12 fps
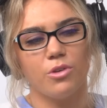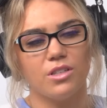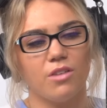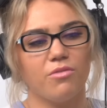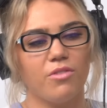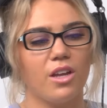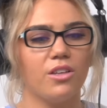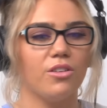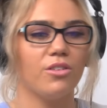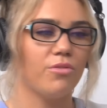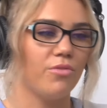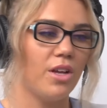Muay Thai fighter. You
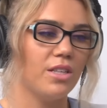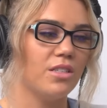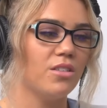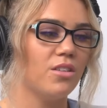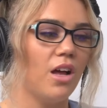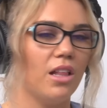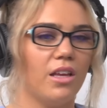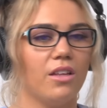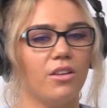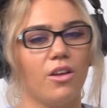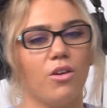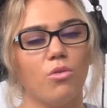look at fights in
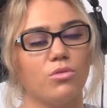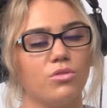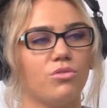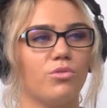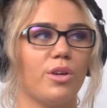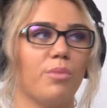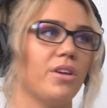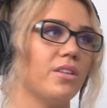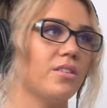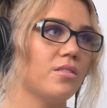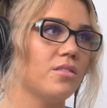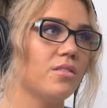Thailand; they're all string
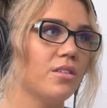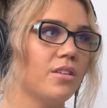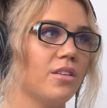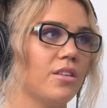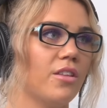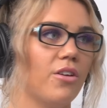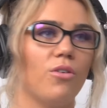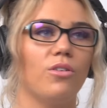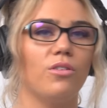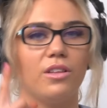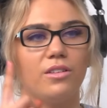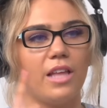beans. Yeah, they're
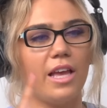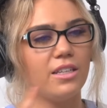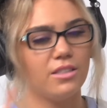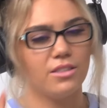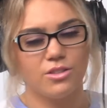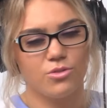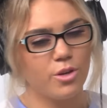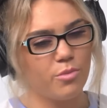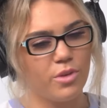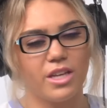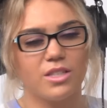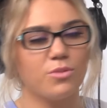all like string
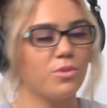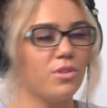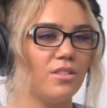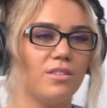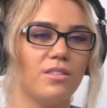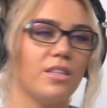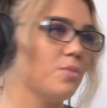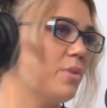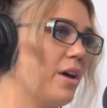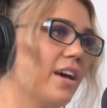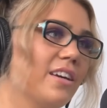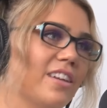beans with a six
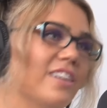pack.